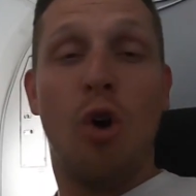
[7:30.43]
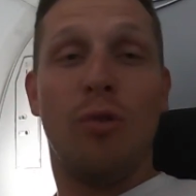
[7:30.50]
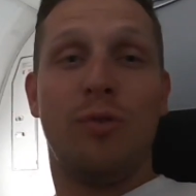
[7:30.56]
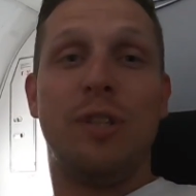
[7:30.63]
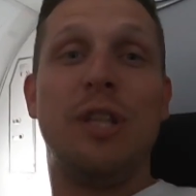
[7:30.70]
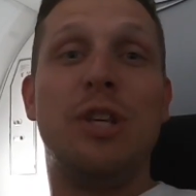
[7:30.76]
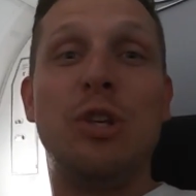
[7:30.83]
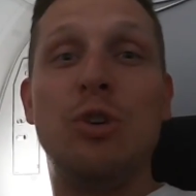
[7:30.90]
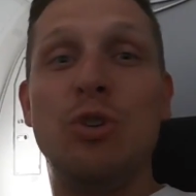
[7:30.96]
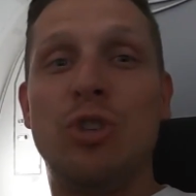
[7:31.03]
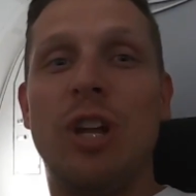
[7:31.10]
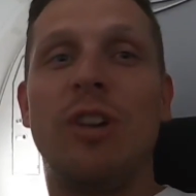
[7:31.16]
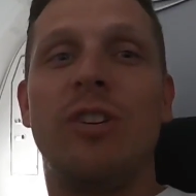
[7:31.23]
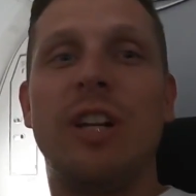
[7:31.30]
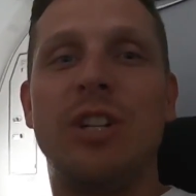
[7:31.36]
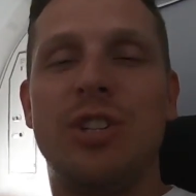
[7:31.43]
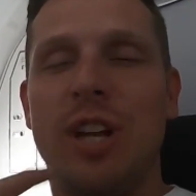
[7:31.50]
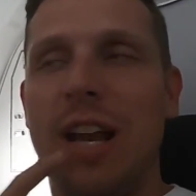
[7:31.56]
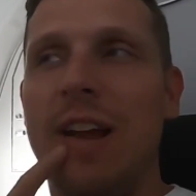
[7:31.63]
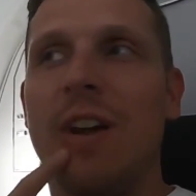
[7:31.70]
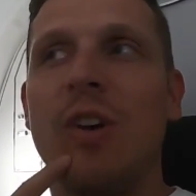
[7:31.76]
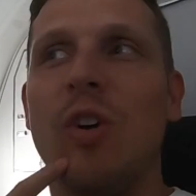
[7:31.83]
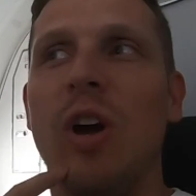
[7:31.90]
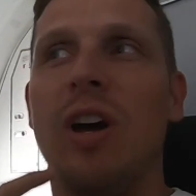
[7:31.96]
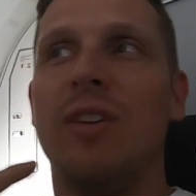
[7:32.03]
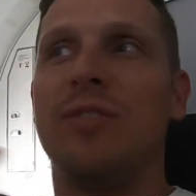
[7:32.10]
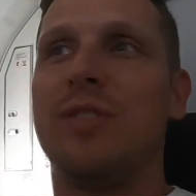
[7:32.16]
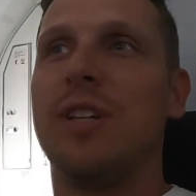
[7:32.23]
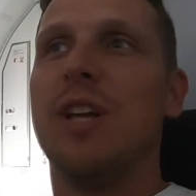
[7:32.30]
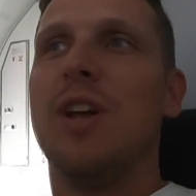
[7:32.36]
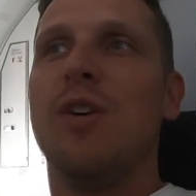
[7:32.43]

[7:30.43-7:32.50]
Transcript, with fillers: of the new generation aircraft.